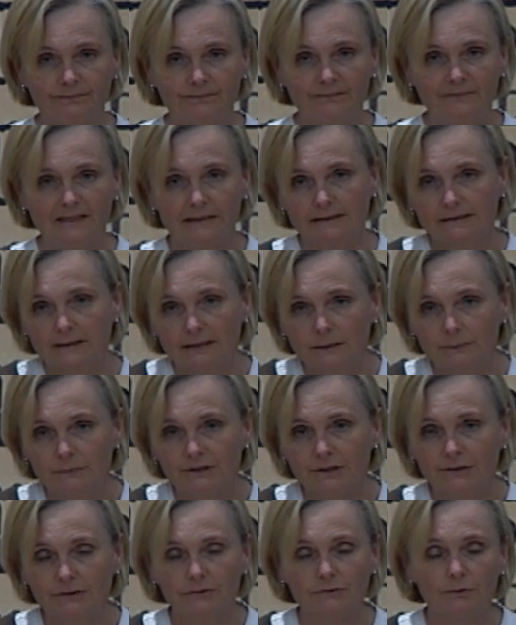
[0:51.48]
that
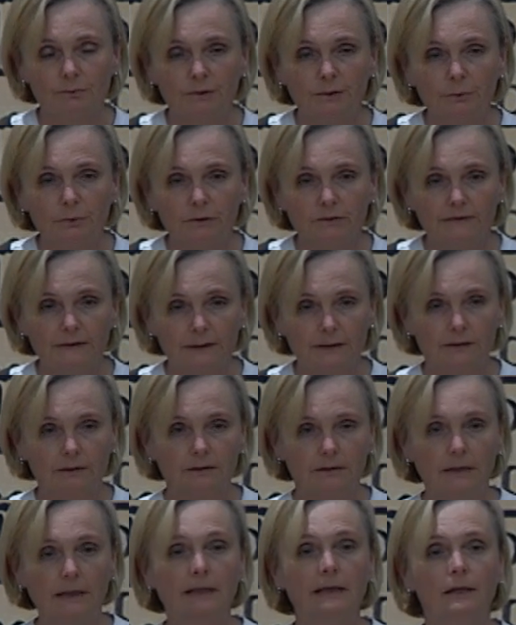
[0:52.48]
subject to the people that
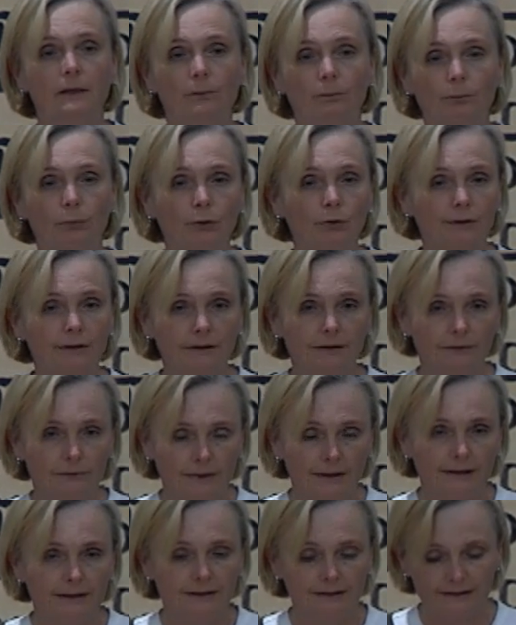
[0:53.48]
are born and
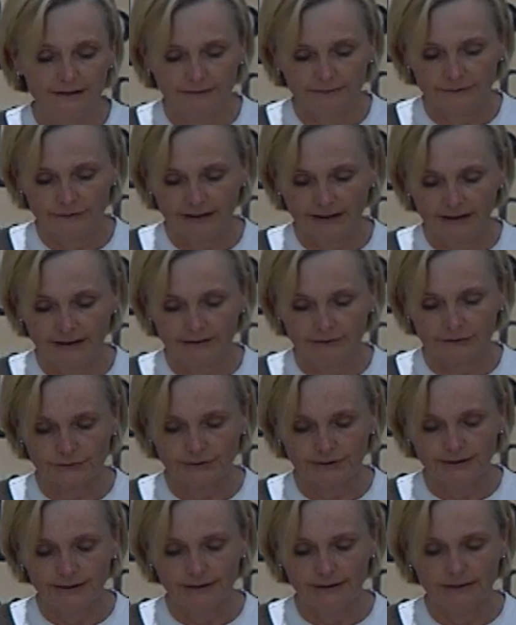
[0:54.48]
raised in a free
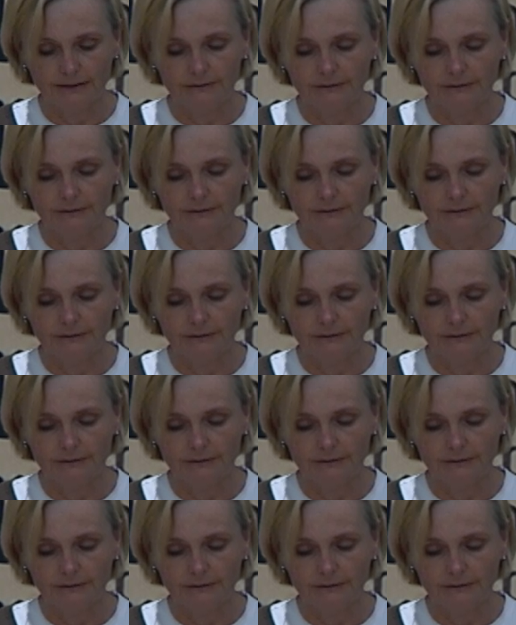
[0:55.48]
country,